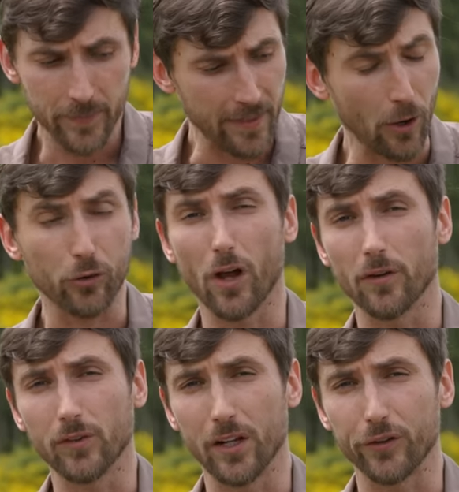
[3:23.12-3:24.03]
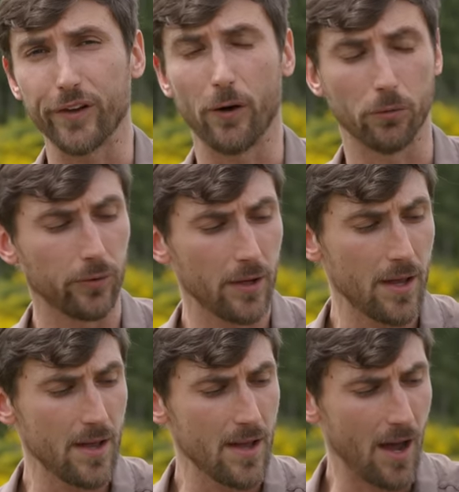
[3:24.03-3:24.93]
the airsofting itself.
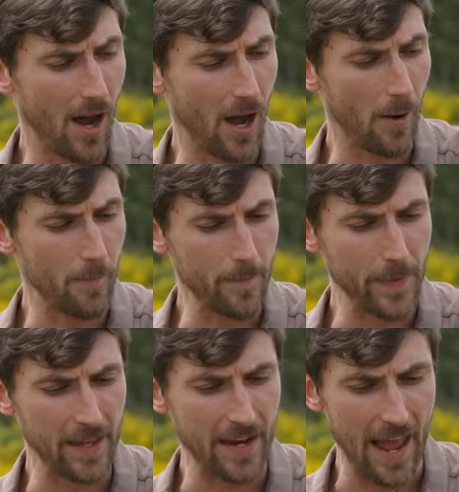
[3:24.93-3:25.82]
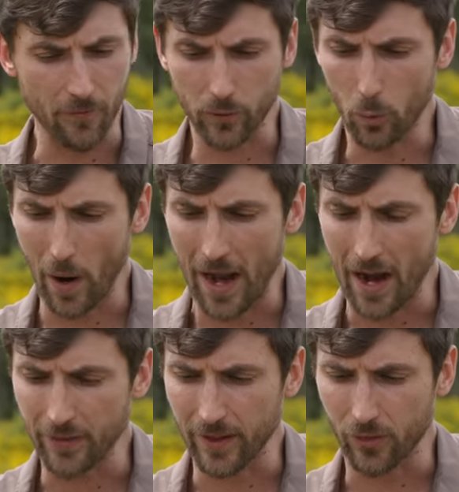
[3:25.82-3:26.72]
Um, in every way,
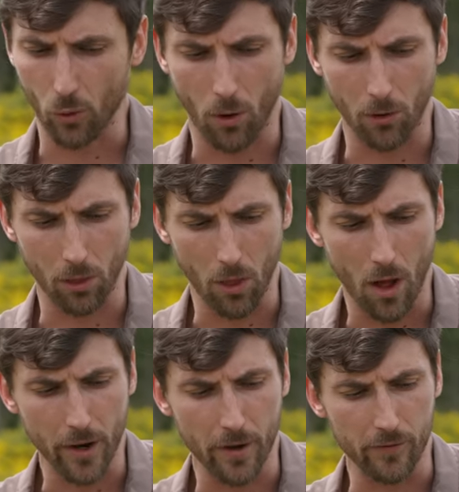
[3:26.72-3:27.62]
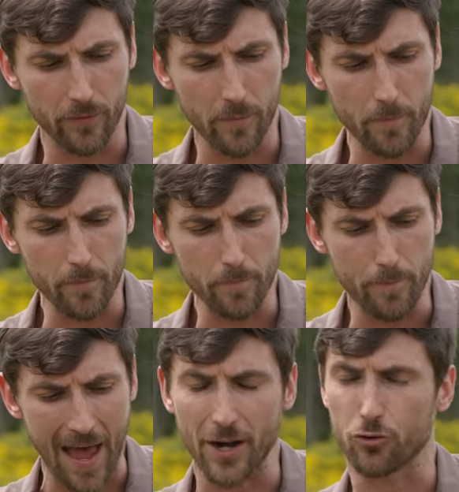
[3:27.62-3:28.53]
I think there are a lot of
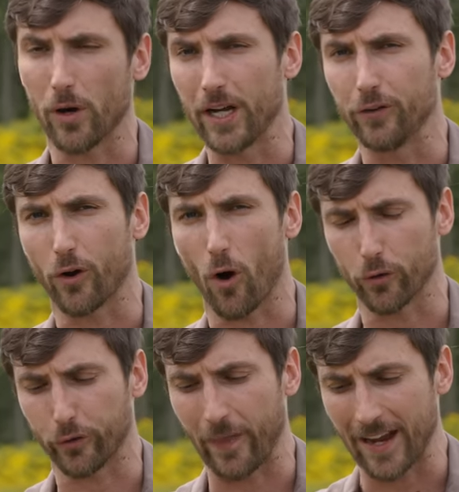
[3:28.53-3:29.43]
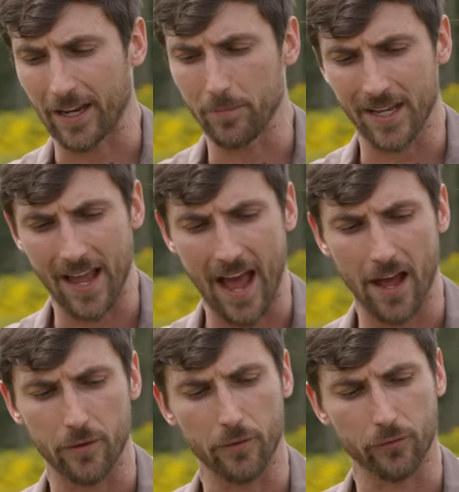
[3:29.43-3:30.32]
bad training scars that can be
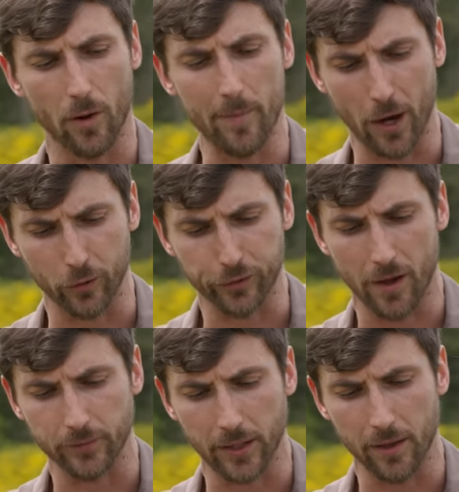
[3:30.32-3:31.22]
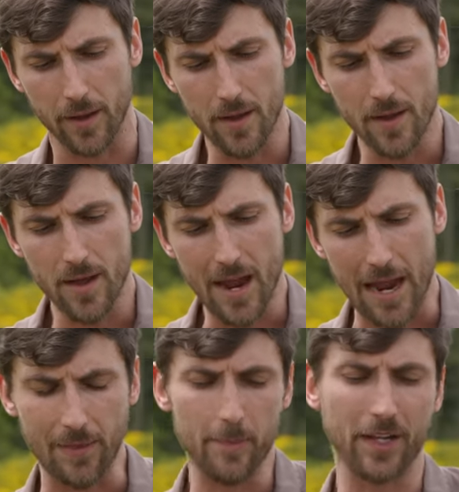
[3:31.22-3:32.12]
had from airsofting.
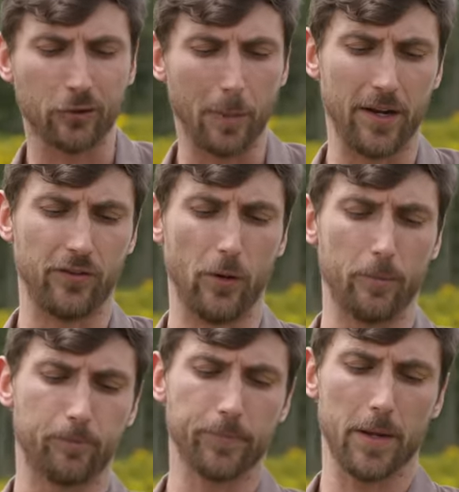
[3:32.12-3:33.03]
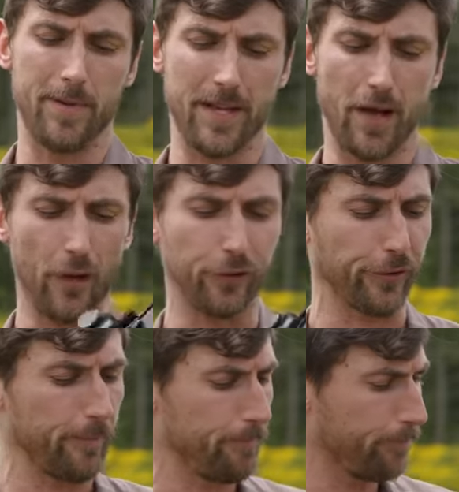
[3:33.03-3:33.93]
And let me explain it to you because